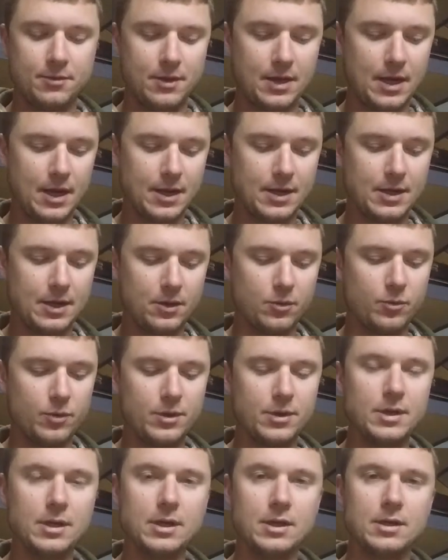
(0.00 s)
that I did
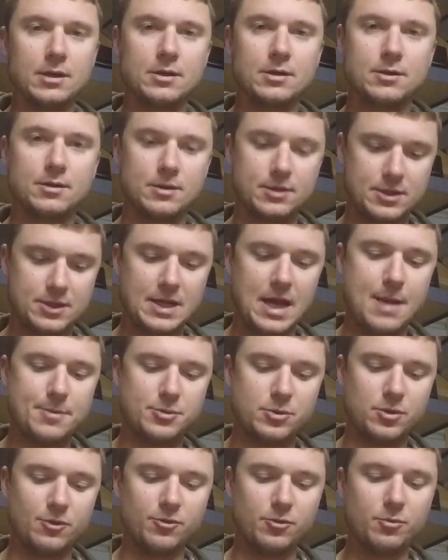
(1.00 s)
with the snap
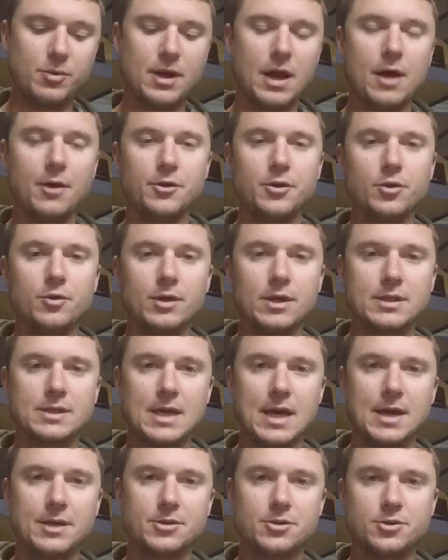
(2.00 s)
swivel, but I'll do it
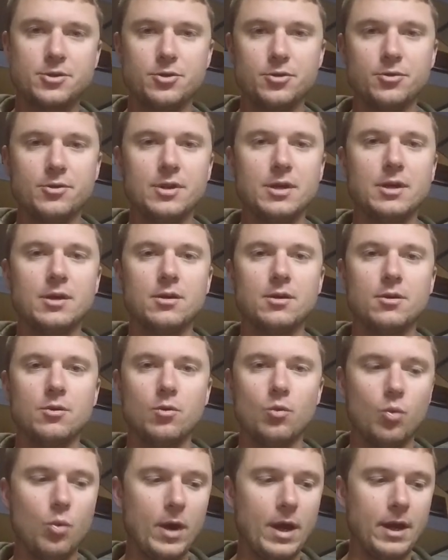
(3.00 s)
attached to the
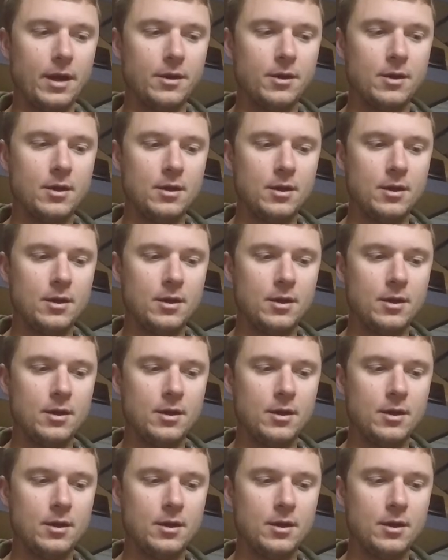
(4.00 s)
weight